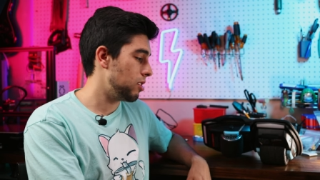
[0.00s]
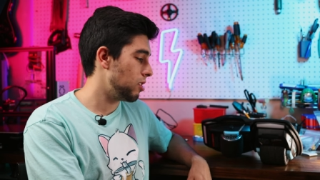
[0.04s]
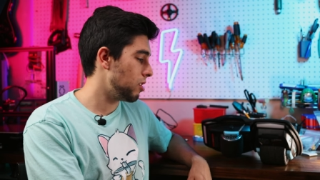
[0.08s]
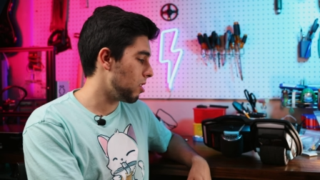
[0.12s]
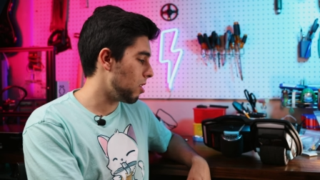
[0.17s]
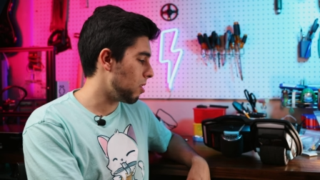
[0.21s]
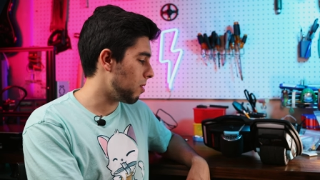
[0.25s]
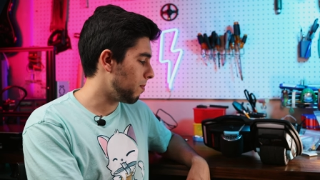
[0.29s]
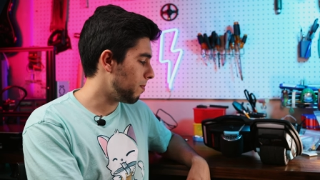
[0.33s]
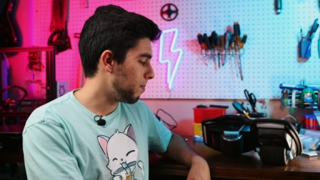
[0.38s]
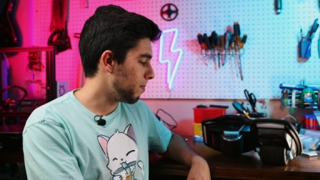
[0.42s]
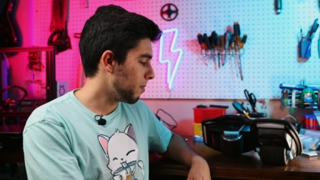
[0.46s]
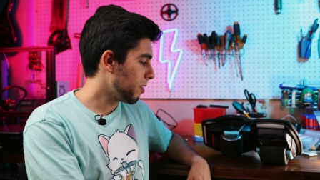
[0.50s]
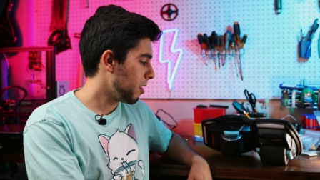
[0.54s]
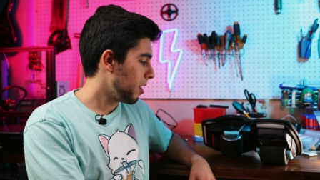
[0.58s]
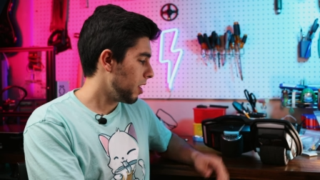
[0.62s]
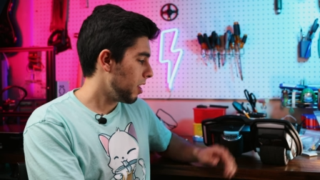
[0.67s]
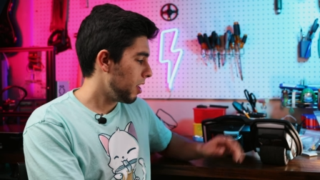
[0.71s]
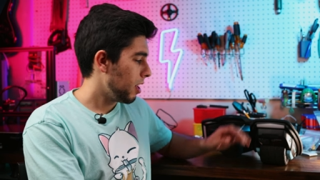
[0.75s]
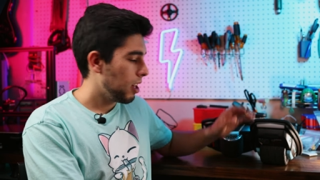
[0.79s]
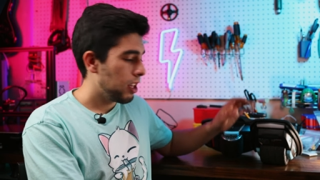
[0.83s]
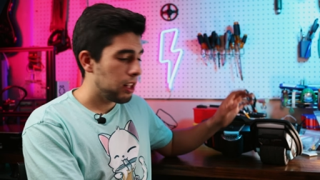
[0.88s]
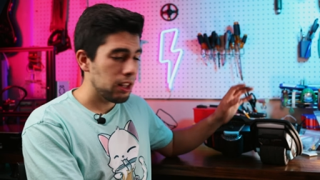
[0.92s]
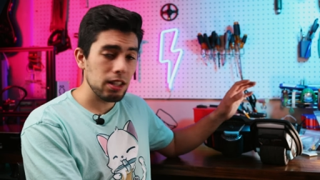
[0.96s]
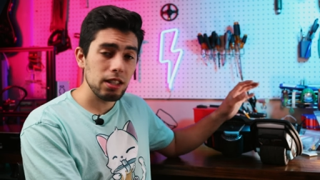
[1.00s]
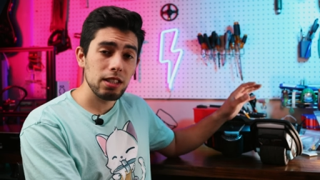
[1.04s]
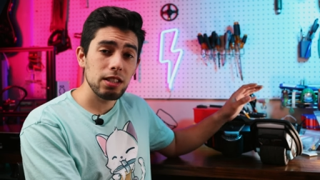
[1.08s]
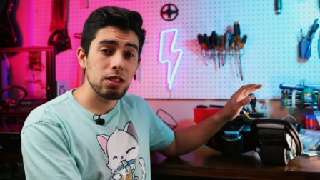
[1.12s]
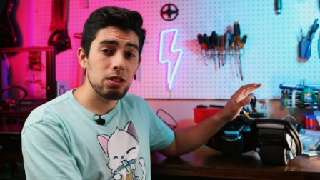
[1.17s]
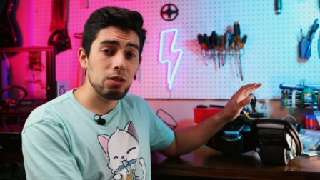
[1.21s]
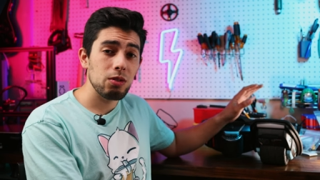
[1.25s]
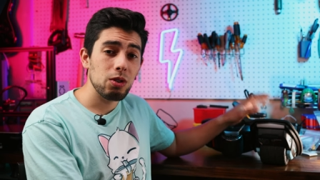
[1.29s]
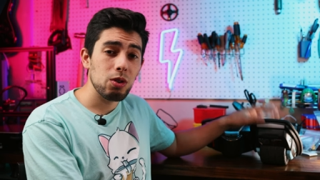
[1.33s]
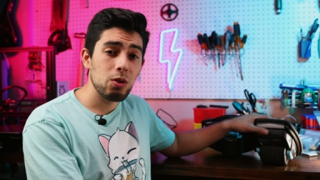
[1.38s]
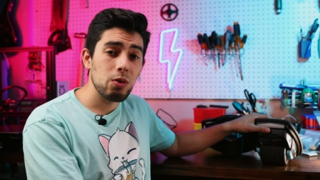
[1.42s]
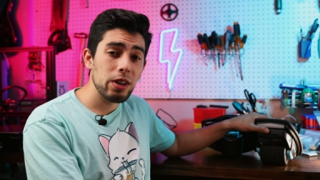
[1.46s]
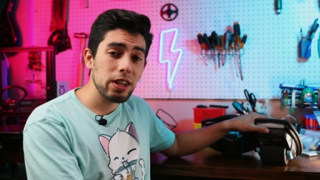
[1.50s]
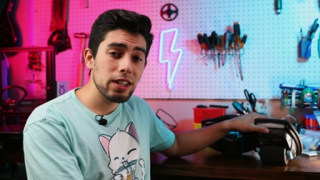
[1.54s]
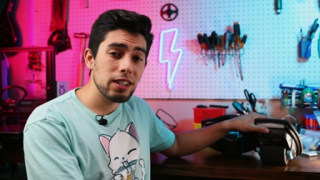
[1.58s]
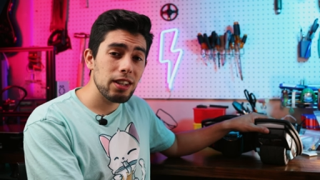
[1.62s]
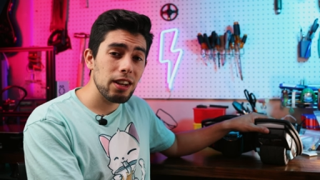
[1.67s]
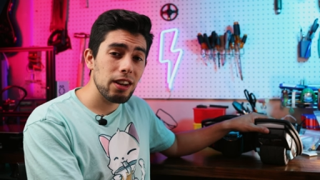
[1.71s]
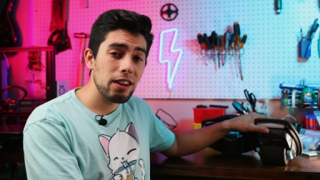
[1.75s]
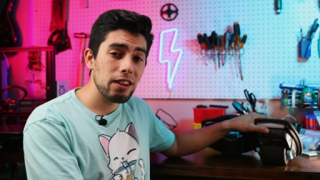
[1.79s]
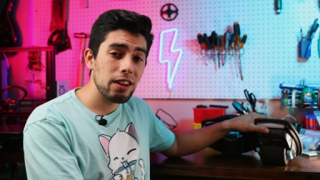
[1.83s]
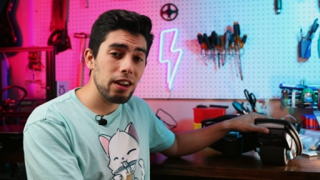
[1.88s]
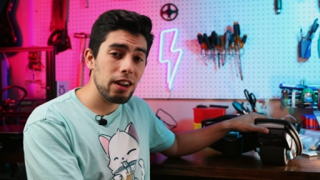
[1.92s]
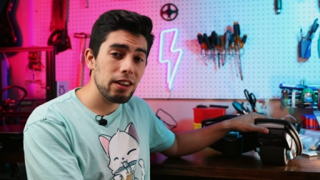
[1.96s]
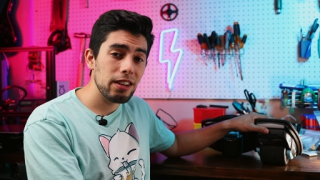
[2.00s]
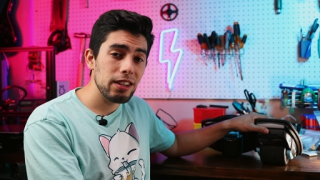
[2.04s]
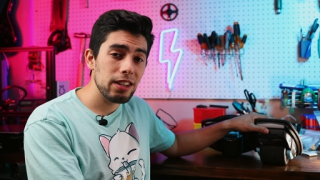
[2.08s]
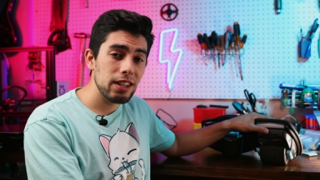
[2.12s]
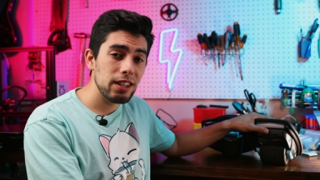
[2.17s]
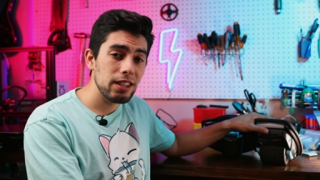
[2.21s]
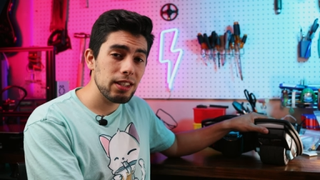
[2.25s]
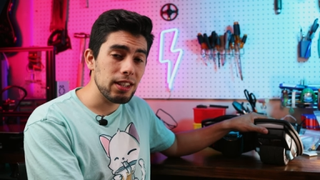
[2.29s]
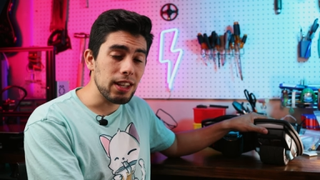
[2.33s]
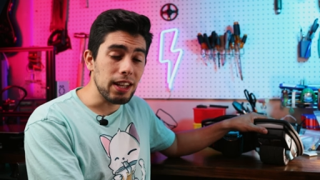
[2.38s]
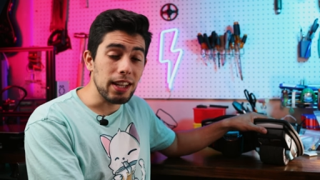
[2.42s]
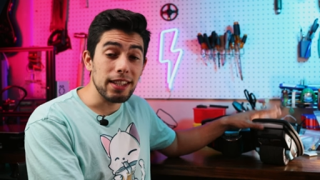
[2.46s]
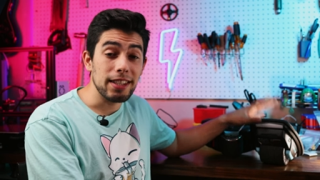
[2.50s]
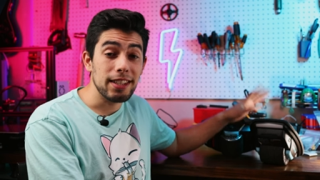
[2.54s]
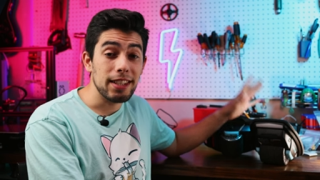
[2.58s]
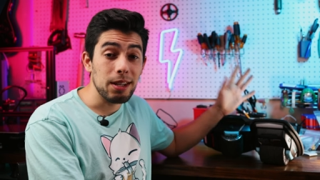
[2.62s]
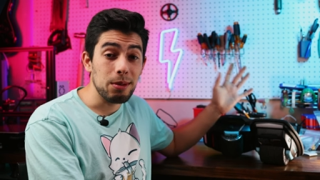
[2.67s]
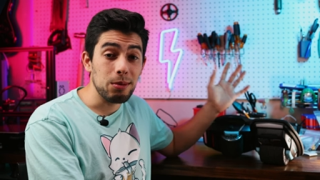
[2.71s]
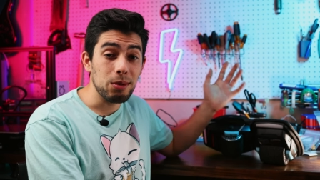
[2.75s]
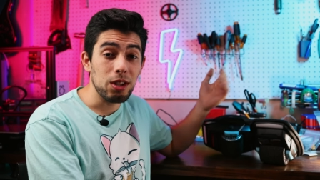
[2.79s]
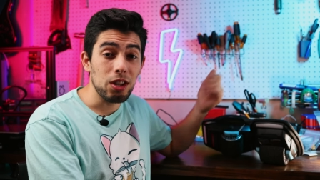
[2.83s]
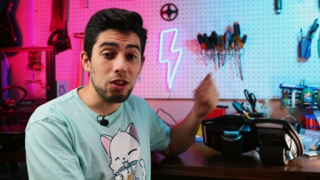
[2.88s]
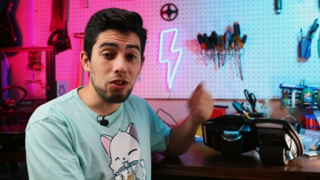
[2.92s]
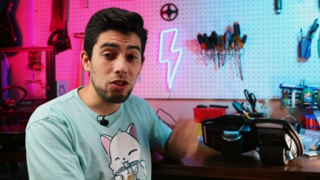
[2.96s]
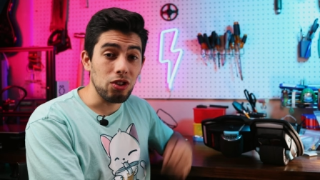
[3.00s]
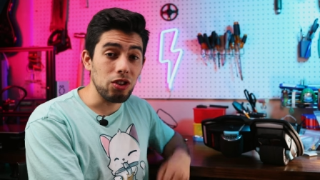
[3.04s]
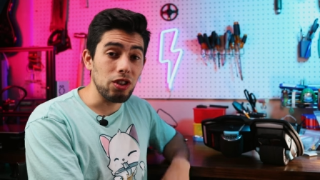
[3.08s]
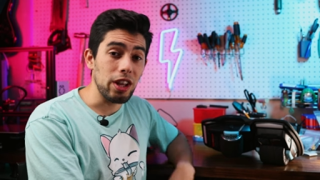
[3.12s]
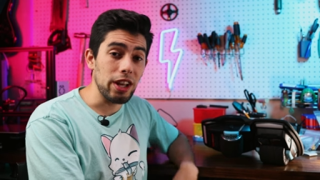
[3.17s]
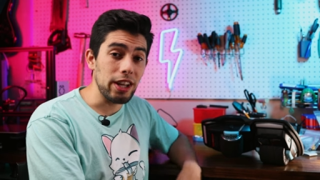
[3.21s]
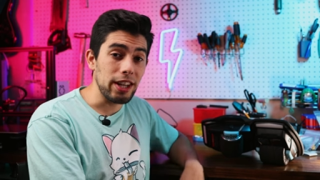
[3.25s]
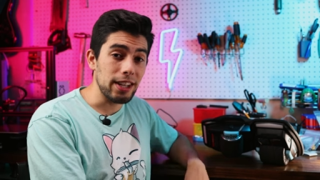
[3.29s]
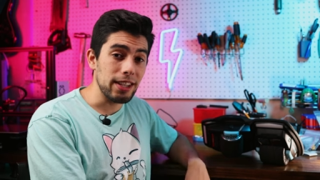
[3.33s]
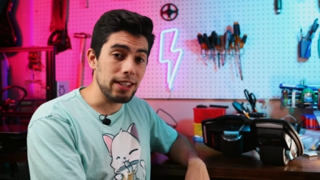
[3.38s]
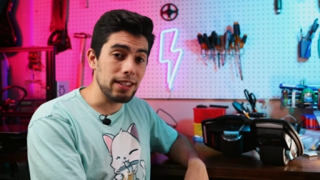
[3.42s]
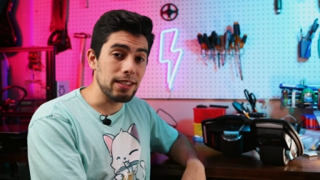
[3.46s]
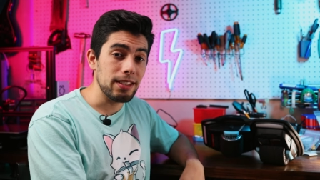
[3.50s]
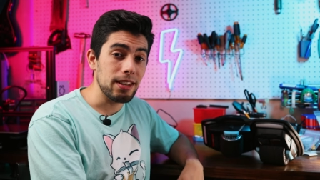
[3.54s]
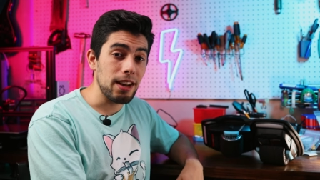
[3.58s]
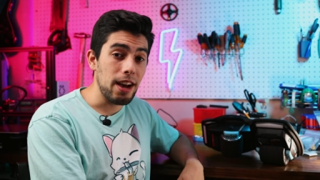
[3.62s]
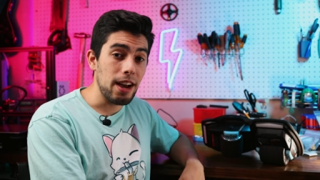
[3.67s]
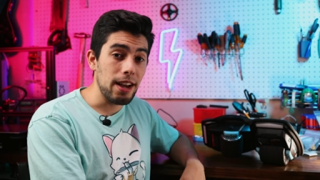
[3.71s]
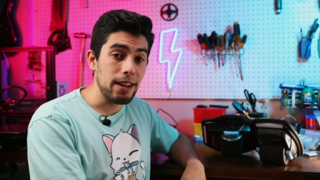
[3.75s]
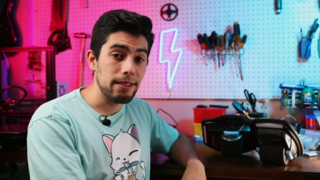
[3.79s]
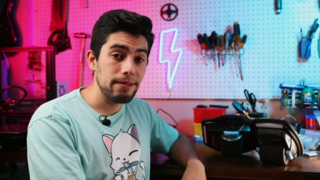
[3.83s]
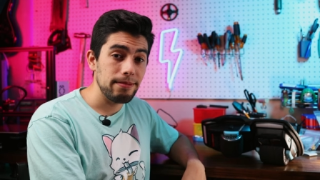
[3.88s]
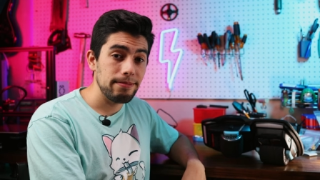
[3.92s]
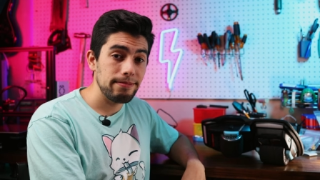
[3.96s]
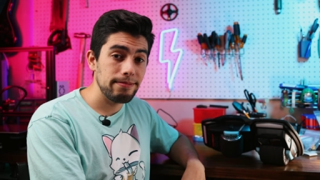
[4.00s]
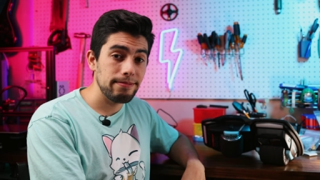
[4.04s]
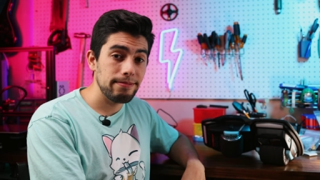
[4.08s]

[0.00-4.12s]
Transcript: So let's do a quick teardown of these and see what they look like inside.